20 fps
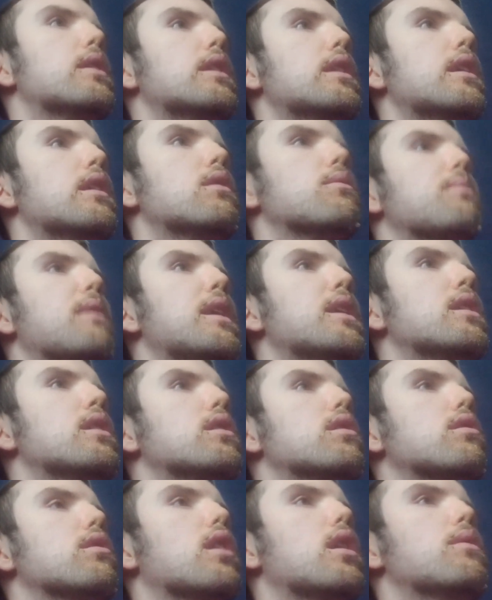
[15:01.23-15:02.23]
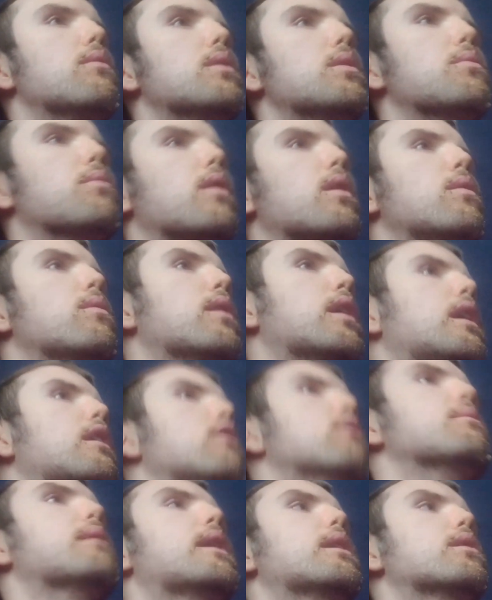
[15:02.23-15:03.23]
it is Ben and Zoe won't
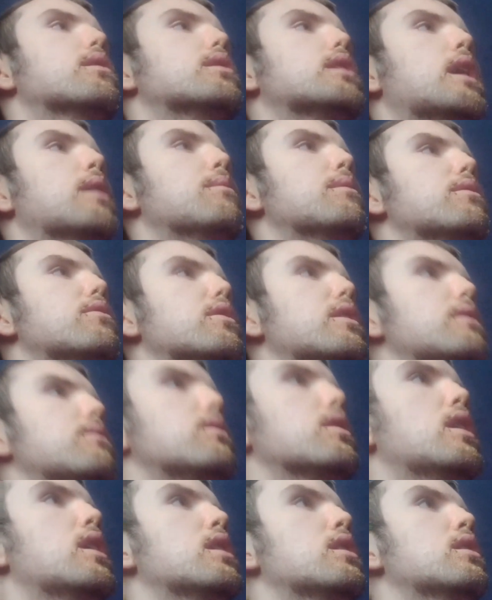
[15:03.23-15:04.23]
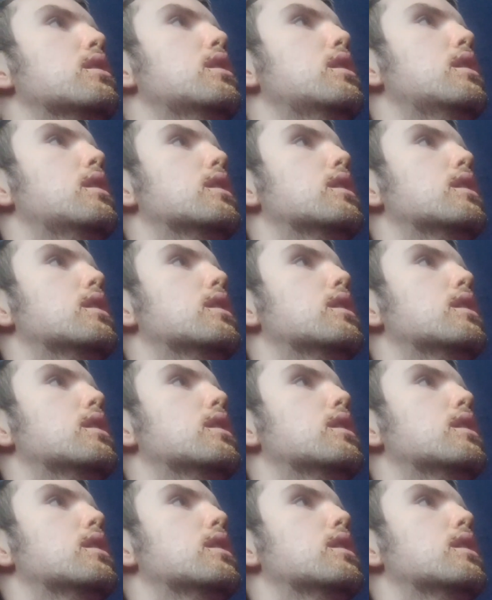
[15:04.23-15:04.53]
hear about the damage they've done.